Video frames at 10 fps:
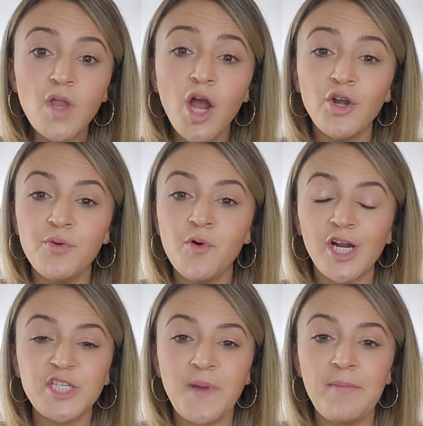Our new
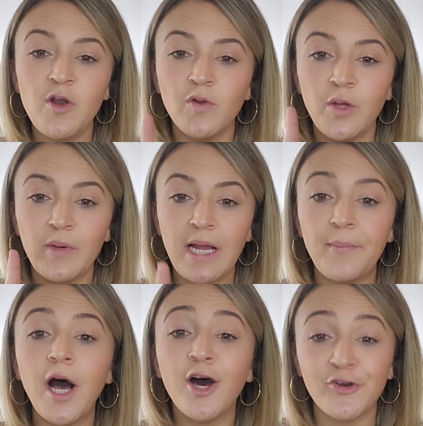mortgage payment only went
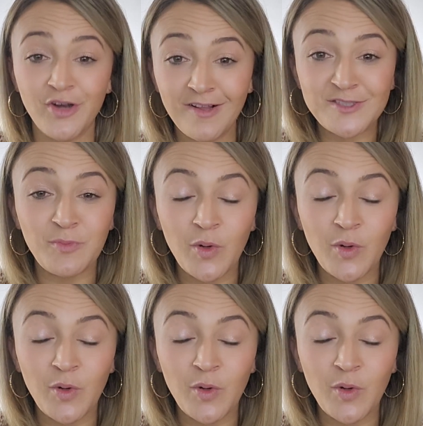up $100